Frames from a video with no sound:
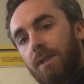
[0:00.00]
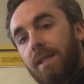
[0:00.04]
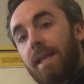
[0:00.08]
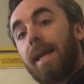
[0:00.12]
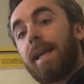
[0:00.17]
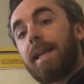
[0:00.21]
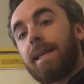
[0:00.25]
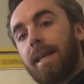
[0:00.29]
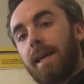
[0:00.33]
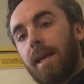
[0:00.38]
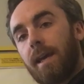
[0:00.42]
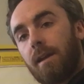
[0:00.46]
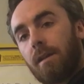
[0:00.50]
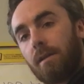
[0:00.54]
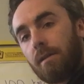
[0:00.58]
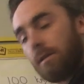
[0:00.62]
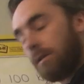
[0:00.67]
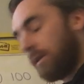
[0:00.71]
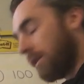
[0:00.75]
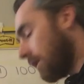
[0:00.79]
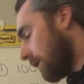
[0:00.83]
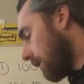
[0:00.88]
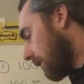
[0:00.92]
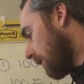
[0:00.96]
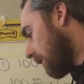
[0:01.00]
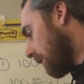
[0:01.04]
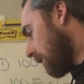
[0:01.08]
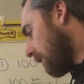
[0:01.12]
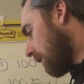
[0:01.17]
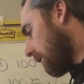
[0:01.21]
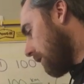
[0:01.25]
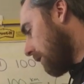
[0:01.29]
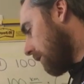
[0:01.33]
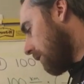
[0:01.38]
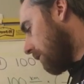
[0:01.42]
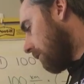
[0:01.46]
getting at
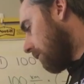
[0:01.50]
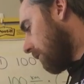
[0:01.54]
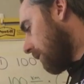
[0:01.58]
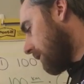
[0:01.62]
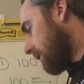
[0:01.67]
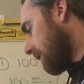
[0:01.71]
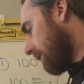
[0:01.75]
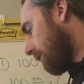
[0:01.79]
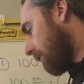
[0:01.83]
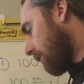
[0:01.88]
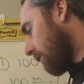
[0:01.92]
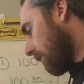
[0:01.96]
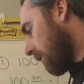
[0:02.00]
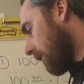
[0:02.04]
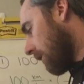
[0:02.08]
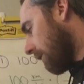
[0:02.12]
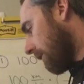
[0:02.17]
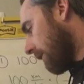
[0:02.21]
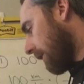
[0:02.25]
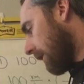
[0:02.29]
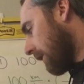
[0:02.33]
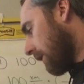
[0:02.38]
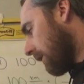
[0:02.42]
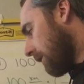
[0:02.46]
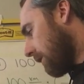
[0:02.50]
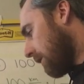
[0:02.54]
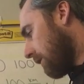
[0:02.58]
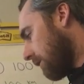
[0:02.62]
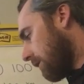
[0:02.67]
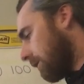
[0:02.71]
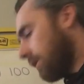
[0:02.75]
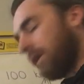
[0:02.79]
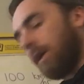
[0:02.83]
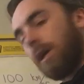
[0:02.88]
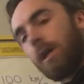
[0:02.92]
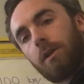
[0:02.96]
was if you were going
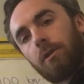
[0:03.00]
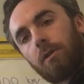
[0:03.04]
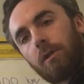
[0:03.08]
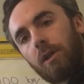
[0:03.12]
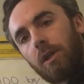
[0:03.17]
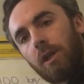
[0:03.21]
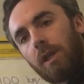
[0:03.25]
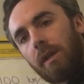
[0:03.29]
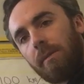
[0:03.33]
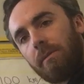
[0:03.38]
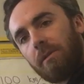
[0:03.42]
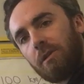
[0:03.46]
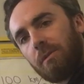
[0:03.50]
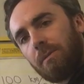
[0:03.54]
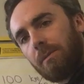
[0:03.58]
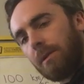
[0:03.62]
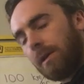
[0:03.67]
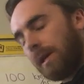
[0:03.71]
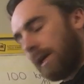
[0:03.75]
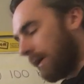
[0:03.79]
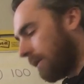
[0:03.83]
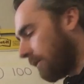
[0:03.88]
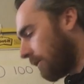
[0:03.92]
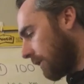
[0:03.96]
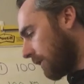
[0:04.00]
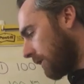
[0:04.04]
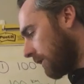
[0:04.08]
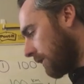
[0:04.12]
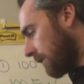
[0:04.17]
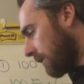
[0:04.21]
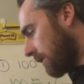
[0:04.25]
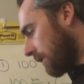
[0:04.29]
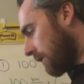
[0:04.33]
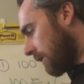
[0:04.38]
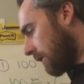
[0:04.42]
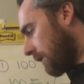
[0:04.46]
100 kilometers per hour
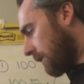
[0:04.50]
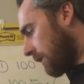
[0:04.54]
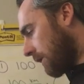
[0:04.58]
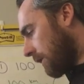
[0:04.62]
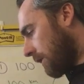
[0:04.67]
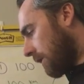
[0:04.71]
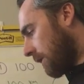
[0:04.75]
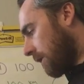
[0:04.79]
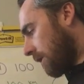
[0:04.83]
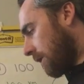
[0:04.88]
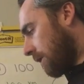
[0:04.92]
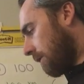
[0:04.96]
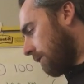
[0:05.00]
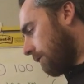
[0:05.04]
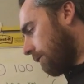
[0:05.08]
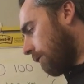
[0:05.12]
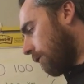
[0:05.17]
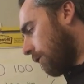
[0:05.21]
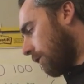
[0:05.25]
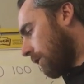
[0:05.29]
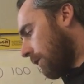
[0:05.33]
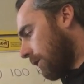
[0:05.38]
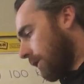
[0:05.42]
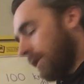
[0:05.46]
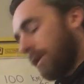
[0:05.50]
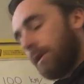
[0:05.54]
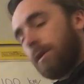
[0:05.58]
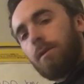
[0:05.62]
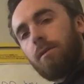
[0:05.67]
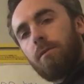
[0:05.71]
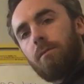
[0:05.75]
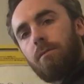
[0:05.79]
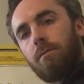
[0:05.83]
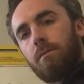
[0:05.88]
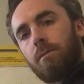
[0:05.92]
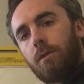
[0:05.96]
for
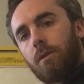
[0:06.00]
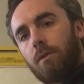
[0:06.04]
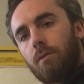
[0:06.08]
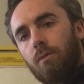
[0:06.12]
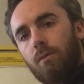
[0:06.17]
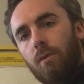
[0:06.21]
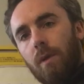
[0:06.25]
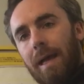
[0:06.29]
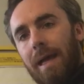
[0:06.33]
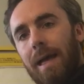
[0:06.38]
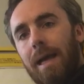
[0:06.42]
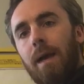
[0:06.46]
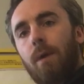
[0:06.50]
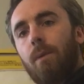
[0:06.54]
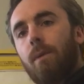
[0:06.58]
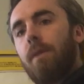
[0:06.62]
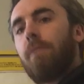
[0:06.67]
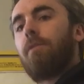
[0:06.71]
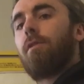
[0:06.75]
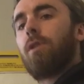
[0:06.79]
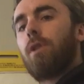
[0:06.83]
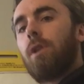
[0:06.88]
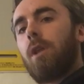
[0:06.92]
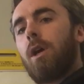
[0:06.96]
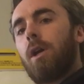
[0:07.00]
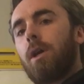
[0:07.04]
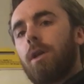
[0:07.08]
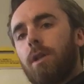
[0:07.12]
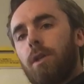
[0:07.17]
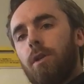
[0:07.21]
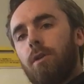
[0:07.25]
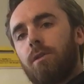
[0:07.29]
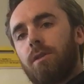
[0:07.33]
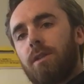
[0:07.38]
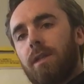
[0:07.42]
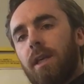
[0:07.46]
however
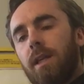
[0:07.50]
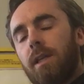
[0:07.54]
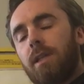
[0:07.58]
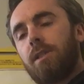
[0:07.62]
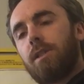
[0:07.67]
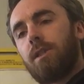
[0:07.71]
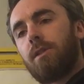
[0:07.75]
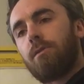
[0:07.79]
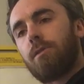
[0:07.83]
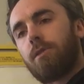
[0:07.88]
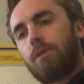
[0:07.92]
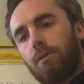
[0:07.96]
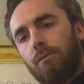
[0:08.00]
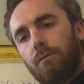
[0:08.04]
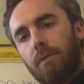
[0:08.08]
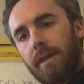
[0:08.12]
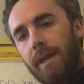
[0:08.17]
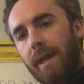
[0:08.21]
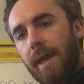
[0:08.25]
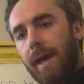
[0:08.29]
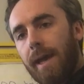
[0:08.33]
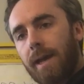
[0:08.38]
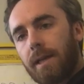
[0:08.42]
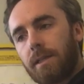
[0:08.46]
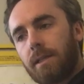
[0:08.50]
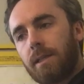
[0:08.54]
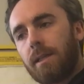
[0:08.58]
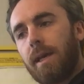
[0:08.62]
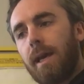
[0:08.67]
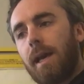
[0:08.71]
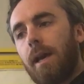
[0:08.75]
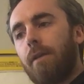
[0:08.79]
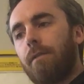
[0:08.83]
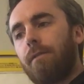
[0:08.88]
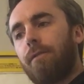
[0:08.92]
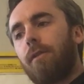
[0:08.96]
long it takes you to react,
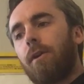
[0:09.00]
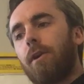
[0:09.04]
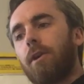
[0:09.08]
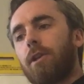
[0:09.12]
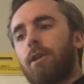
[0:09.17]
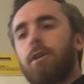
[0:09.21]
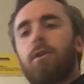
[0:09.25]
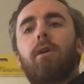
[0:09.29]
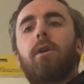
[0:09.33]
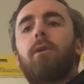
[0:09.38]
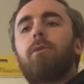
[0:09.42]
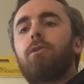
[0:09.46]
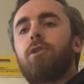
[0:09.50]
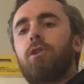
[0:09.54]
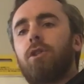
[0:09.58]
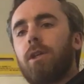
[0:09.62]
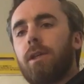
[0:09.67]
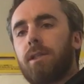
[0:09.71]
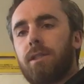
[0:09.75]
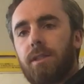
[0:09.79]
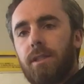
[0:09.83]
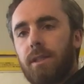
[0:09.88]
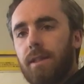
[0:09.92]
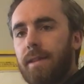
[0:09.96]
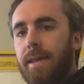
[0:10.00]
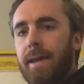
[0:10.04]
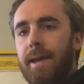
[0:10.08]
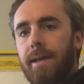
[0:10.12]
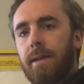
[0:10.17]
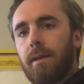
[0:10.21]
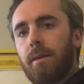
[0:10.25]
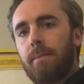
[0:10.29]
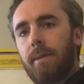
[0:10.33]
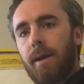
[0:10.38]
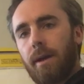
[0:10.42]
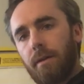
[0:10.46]
how far do you go just in that
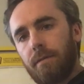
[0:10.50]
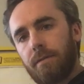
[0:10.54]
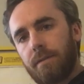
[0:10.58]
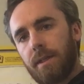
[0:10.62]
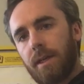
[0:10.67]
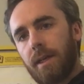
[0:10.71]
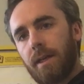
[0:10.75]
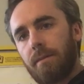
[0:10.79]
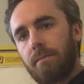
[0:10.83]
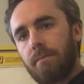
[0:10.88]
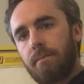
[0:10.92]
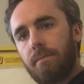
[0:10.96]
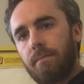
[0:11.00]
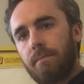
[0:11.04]
amount of time?